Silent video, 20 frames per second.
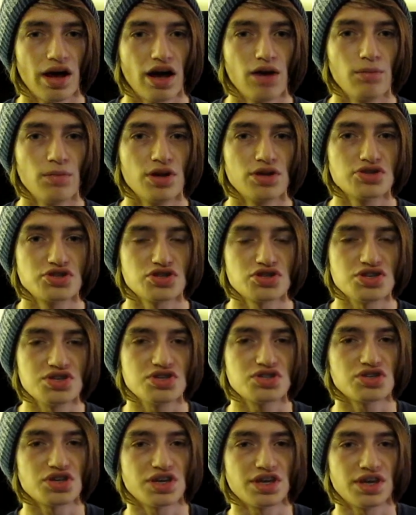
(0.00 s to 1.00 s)
much
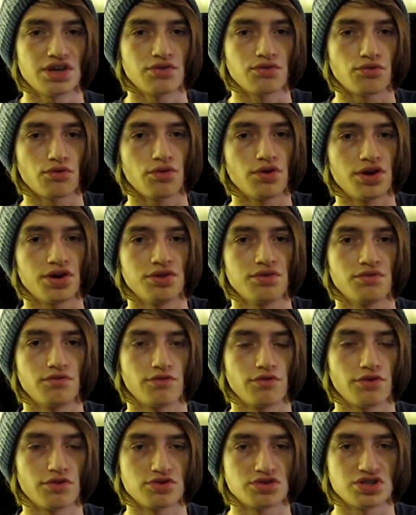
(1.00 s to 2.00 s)
each Android
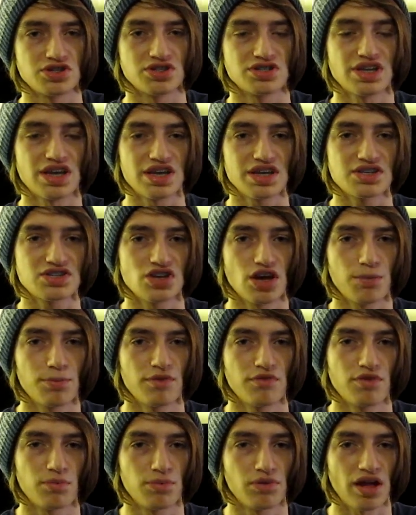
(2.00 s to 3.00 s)
version takes up
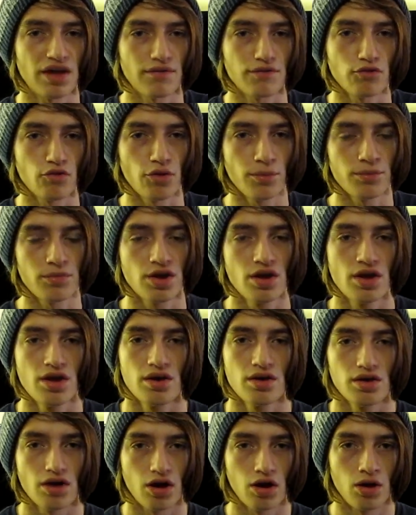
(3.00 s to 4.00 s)
of the platform,
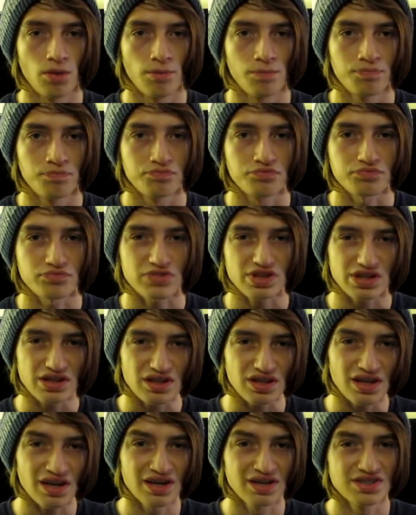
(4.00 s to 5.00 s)
and
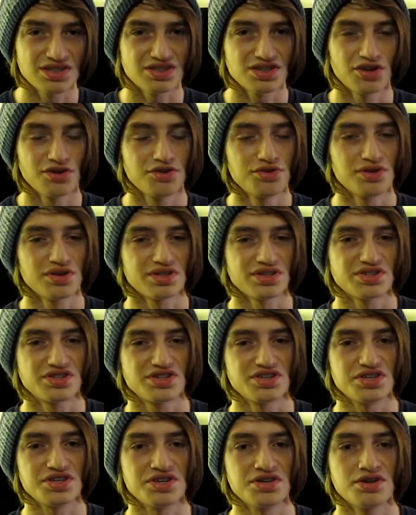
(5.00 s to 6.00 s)
so you get to
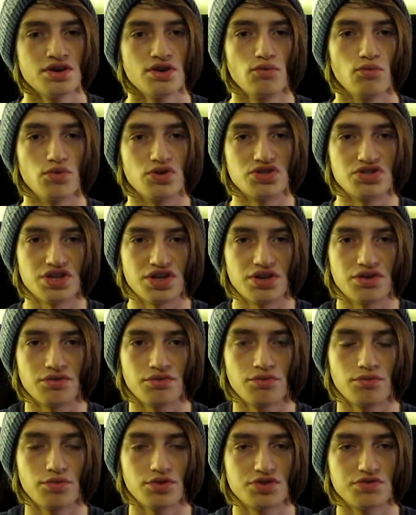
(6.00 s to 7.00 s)
see which
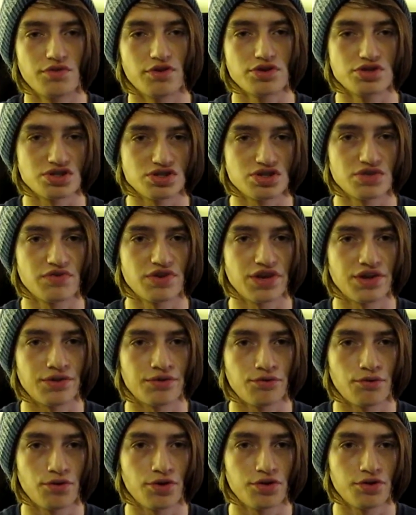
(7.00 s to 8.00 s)
versions of
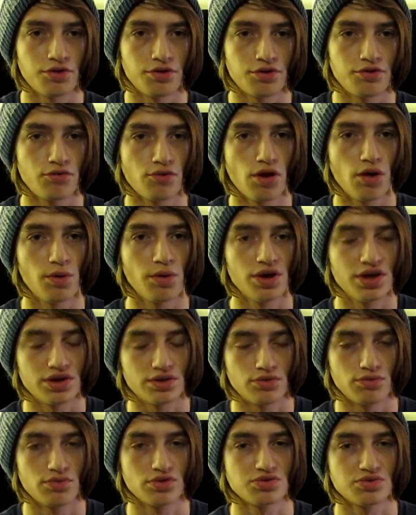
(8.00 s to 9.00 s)
Android are growing
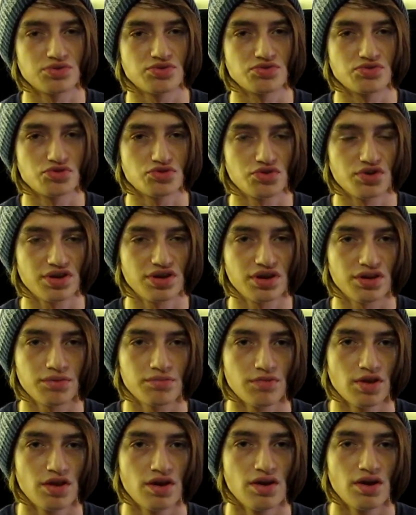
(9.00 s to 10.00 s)
or which ones are shrinking.
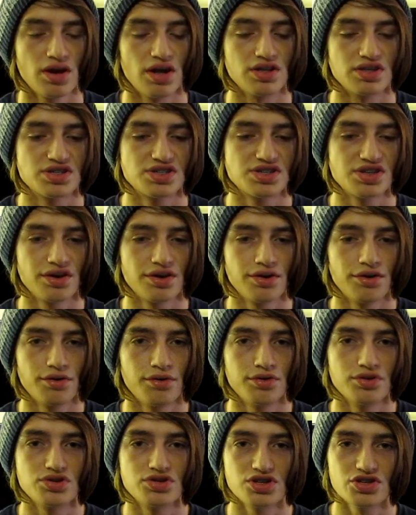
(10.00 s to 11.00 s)
And
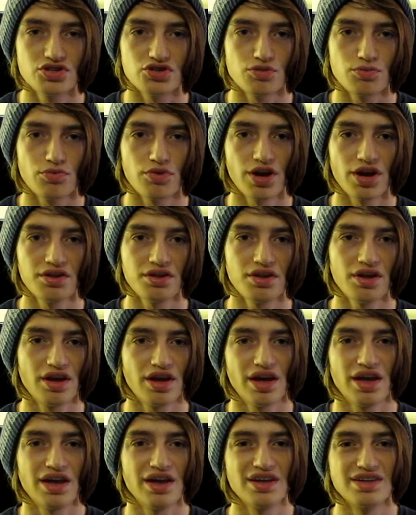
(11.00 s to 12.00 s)
so Gingerbread
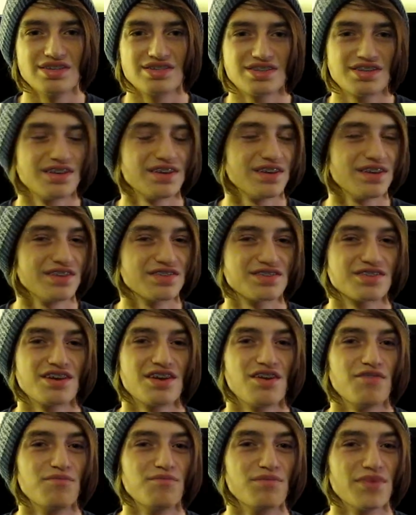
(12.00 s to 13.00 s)
has its
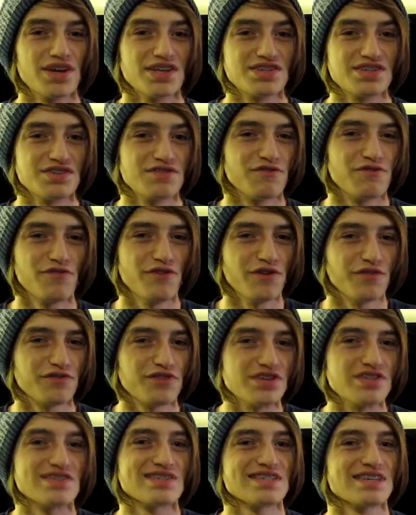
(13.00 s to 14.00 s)
mighty
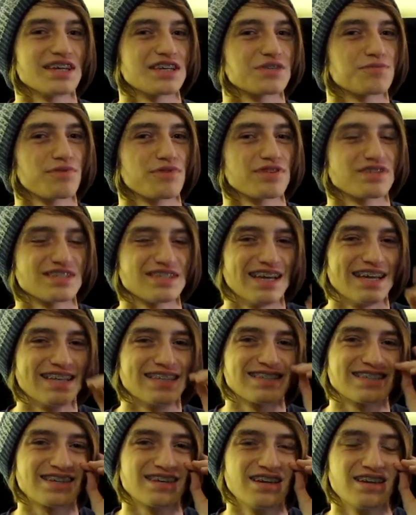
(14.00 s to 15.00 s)

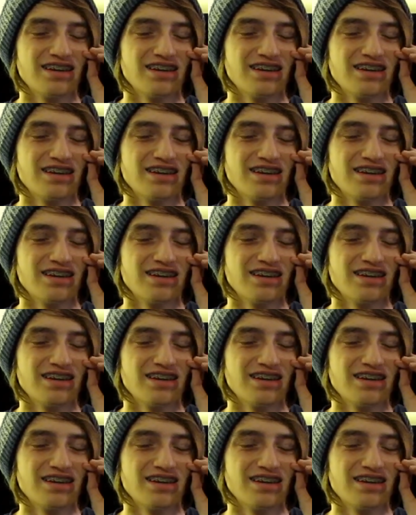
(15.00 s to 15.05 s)
56%,